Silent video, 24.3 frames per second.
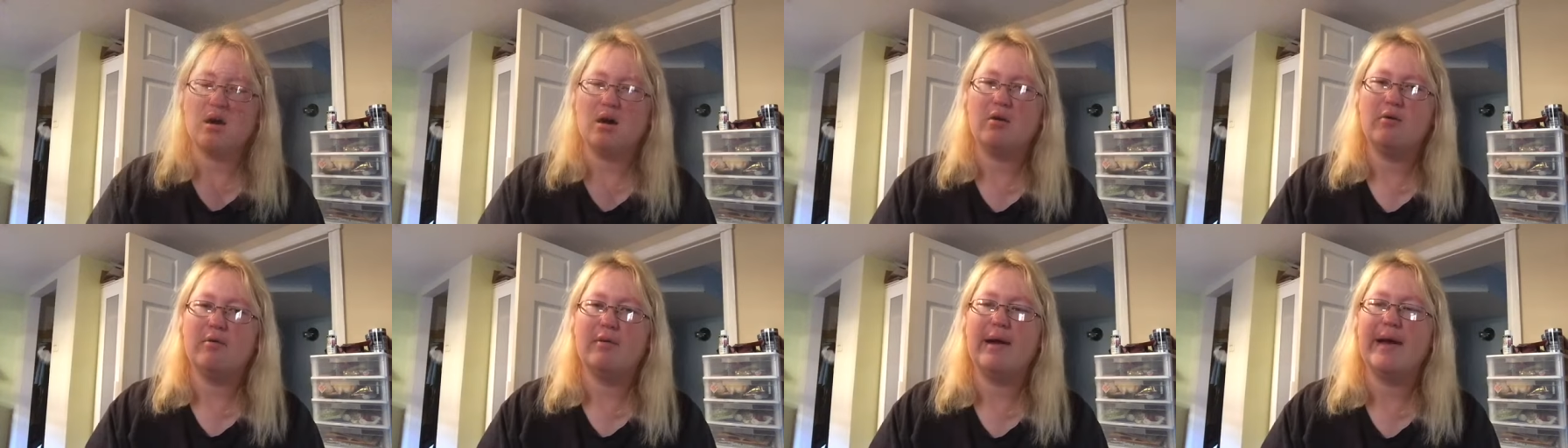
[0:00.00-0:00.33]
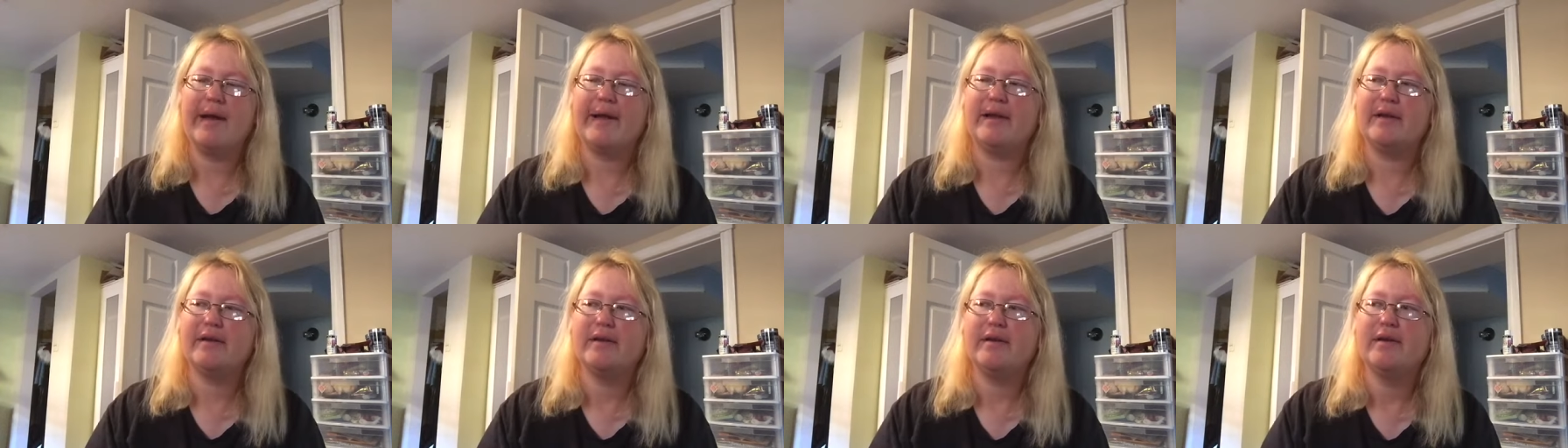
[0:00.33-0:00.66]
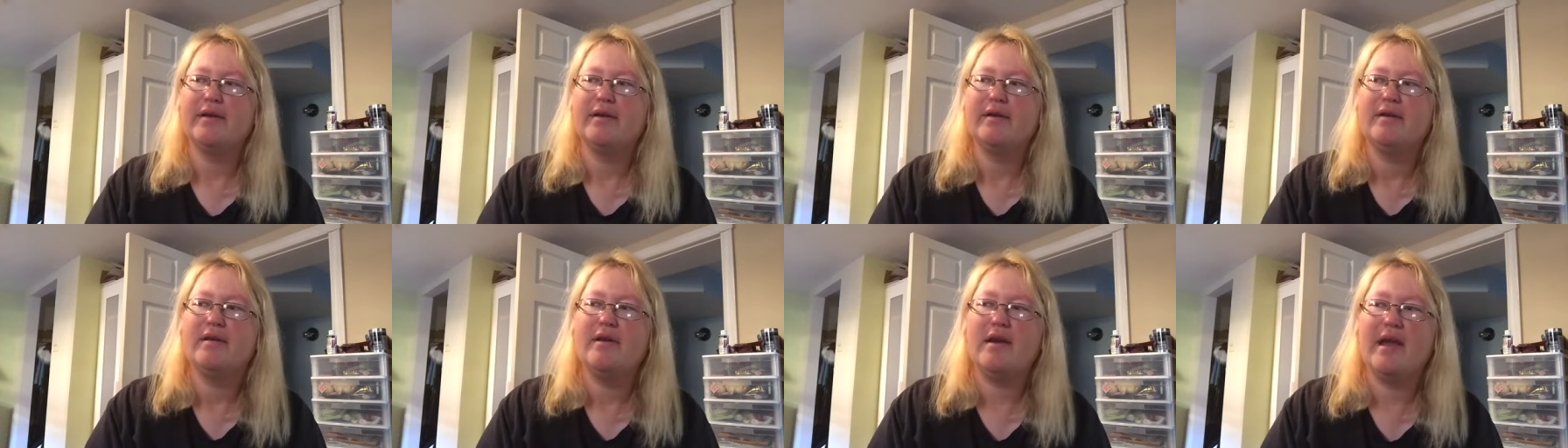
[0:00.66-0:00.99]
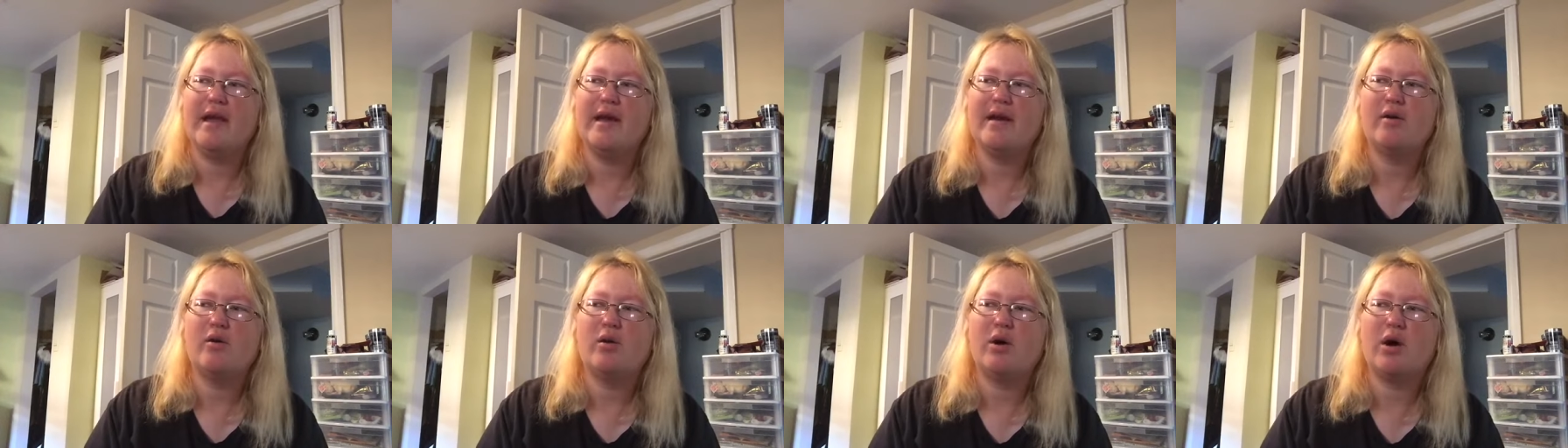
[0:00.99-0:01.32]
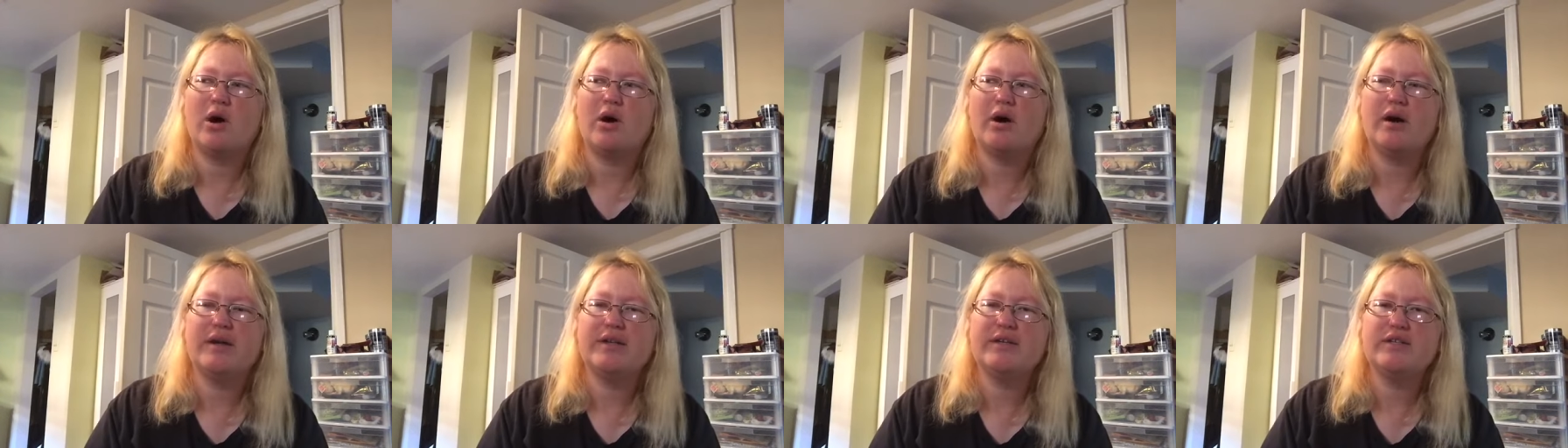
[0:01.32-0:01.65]
Alright, now
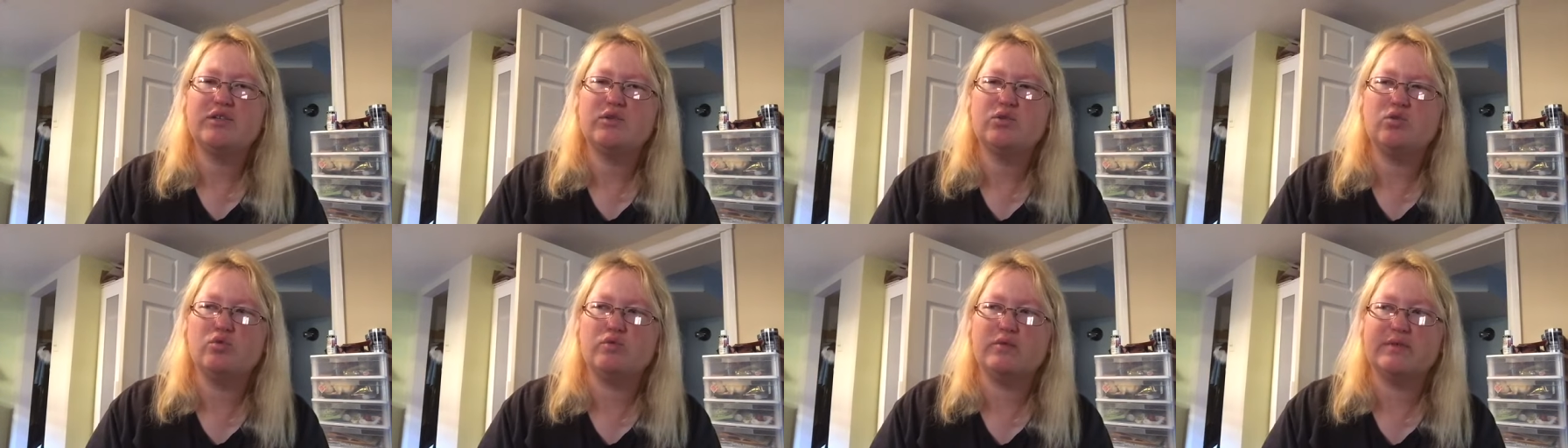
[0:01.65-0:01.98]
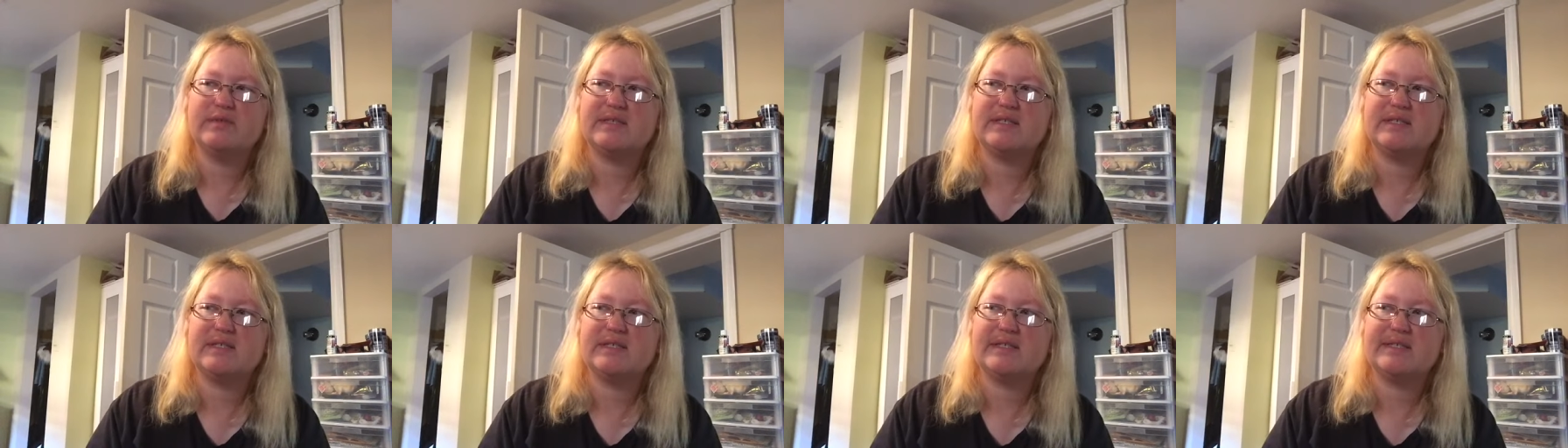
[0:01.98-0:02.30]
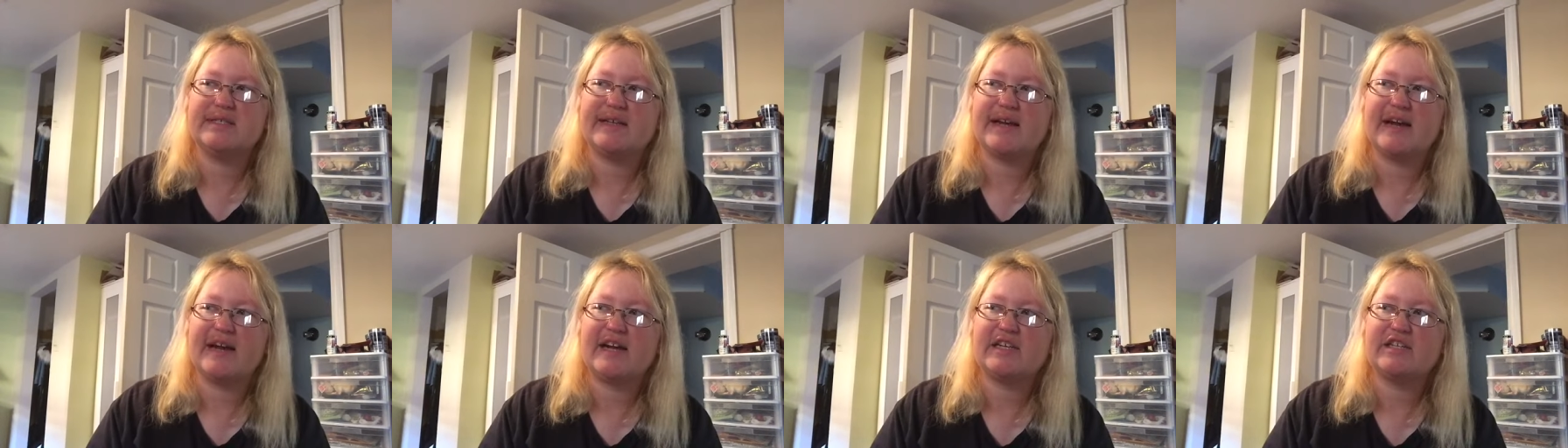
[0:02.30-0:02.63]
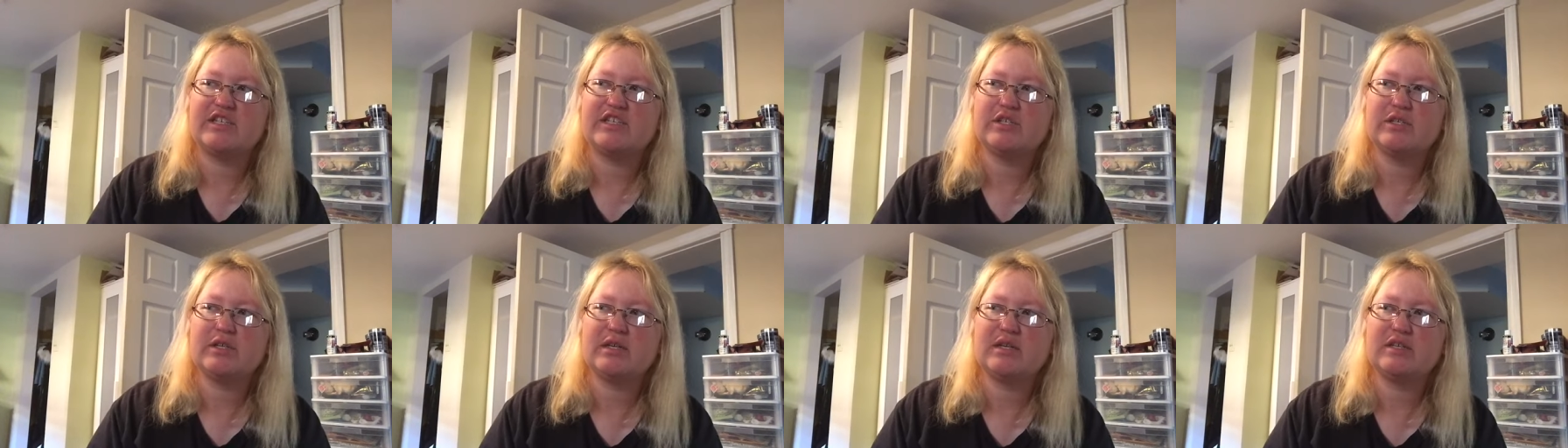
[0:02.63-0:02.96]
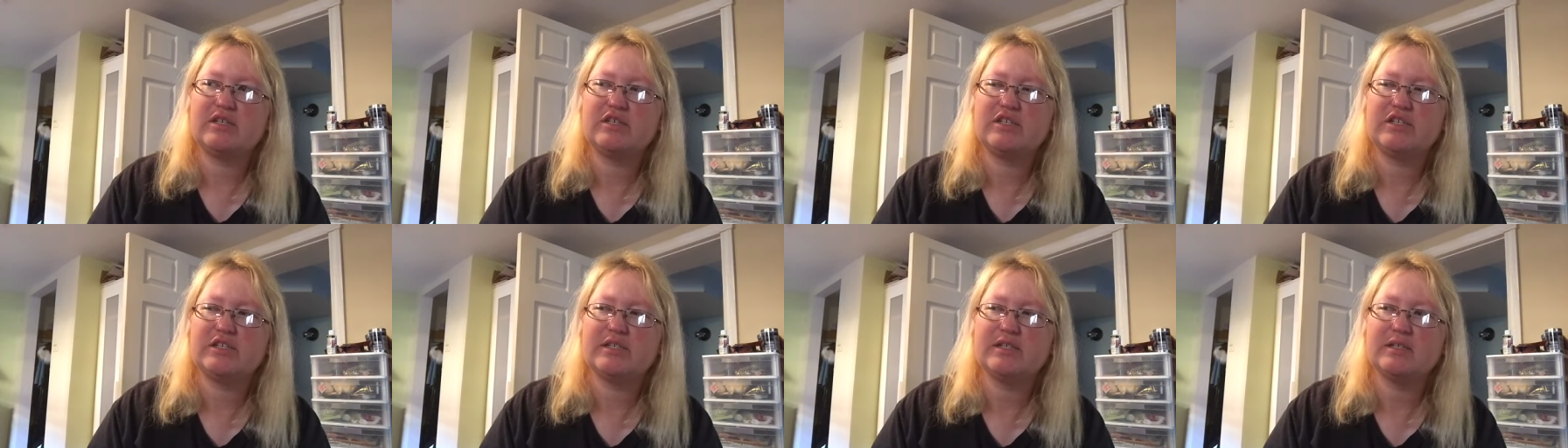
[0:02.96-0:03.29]
on to stash
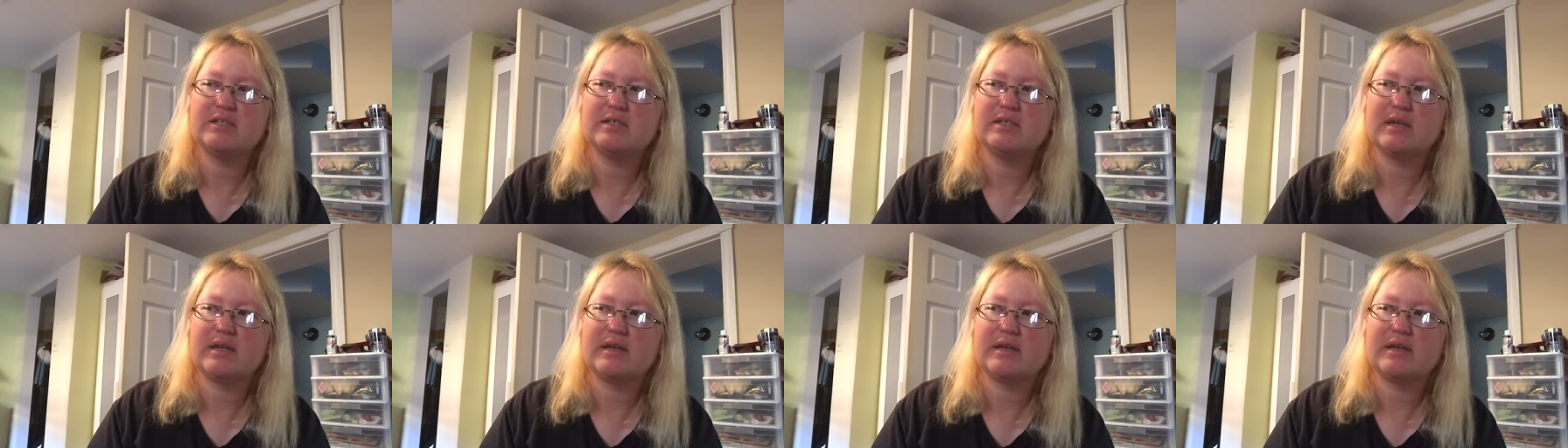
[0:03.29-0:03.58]
editions,